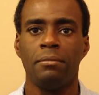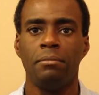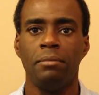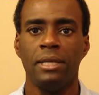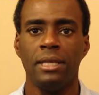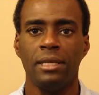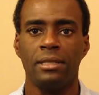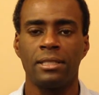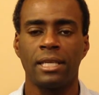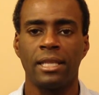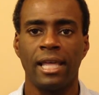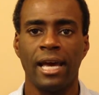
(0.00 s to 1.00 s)
means
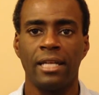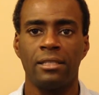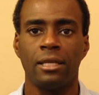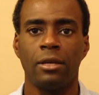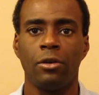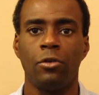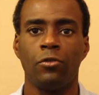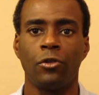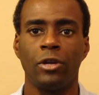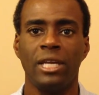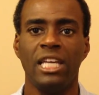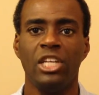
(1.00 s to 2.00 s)
that
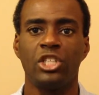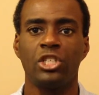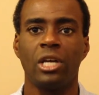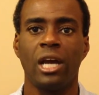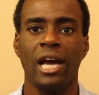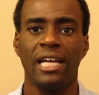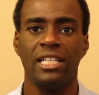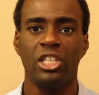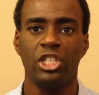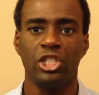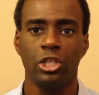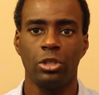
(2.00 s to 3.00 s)
for each
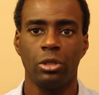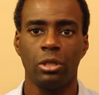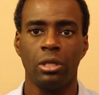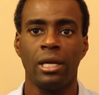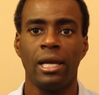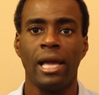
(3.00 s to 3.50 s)
additional